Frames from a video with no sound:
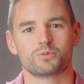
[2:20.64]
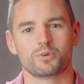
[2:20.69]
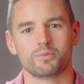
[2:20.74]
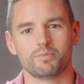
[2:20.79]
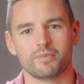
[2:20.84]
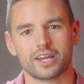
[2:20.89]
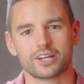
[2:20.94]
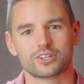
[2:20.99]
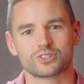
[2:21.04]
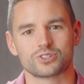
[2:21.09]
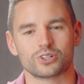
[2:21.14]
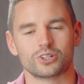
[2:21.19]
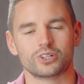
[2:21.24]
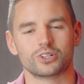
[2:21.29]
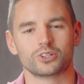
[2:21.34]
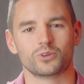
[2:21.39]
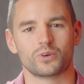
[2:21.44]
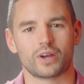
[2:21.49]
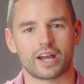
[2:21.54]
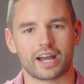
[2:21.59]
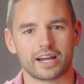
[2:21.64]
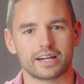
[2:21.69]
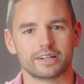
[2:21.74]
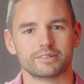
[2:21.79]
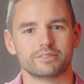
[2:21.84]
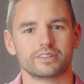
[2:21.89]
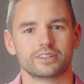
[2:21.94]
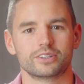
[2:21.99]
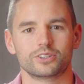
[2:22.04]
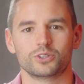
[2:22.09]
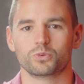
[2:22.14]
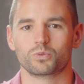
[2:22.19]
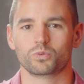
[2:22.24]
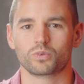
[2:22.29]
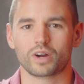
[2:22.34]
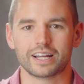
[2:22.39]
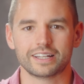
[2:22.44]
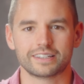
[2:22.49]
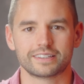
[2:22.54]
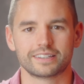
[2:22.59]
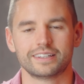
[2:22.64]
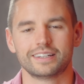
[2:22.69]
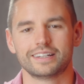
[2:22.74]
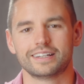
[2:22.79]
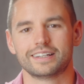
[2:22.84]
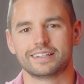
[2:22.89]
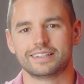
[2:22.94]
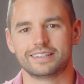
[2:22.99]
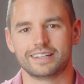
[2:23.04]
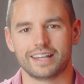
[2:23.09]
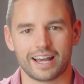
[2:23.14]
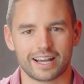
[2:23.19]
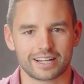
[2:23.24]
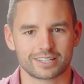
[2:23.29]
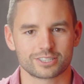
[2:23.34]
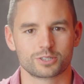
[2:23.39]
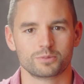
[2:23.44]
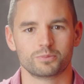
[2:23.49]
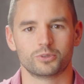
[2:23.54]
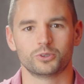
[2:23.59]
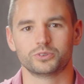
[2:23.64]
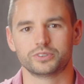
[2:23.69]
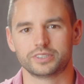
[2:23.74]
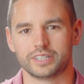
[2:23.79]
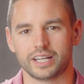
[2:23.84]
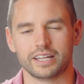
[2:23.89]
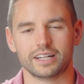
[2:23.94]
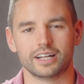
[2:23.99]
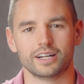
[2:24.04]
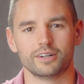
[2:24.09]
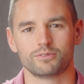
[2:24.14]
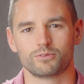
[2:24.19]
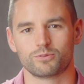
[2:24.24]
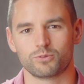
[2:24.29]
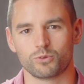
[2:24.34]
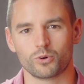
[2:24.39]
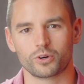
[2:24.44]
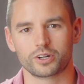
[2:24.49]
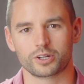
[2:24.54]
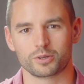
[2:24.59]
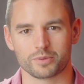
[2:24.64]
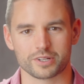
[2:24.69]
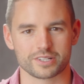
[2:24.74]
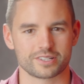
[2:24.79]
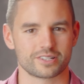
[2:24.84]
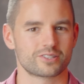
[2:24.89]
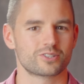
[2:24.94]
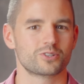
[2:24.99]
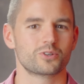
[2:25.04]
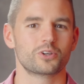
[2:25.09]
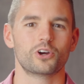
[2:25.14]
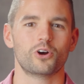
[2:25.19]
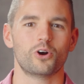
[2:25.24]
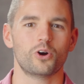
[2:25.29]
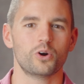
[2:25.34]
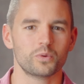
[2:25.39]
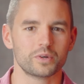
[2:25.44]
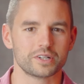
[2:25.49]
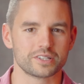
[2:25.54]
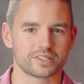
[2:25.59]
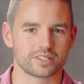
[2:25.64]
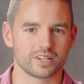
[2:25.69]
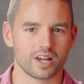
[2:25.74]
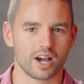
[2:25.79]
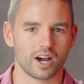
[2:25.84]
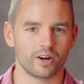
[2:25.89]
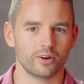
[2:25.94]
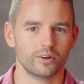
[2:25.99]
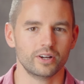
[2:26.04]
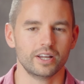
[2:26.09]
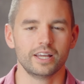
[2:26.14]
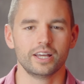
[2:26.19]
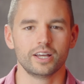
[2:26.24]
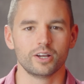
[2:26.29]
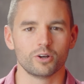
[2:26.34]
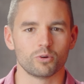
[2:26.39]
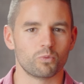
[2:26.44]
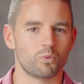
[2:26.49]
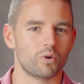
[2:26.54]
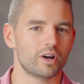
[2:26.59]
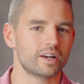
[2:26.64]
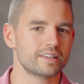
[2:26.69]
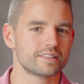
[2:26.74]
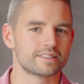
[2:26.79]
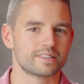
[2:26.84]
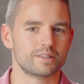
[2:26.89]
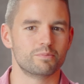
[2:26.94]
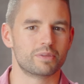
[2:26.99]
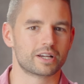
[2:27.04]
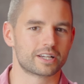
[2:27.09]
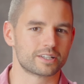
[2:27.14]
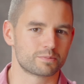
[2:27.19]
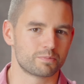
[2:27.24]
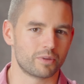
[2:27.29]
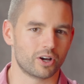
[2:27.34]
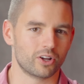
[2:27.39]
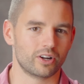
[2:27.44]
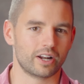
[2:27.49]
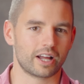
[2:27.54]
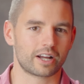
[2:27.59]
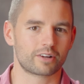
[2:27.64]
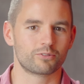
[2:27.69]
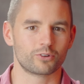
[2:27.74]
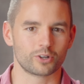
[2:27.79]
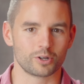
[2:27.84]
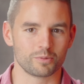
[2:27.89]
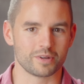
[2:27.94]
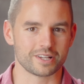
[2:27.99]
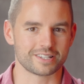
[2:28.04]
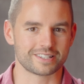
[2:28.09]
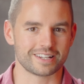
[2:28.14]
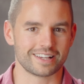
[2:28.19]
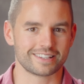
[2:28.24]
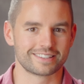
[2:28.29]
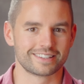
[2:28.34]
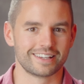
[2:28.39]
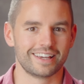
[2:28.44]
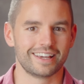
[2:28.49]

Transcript: we make sure you have the right actionable data for your business so you always know what is the biggest bottleneck for your business.